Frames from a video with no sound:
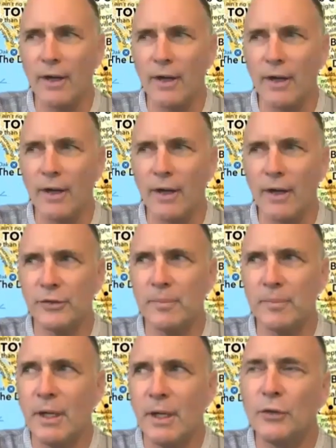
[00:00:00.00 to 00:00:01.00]
So
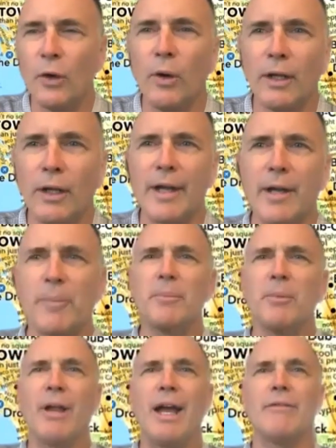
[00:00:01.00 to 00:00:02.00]
a lot of people
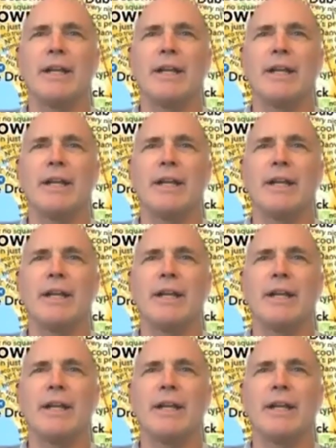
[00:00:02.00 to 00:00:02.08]
haven't had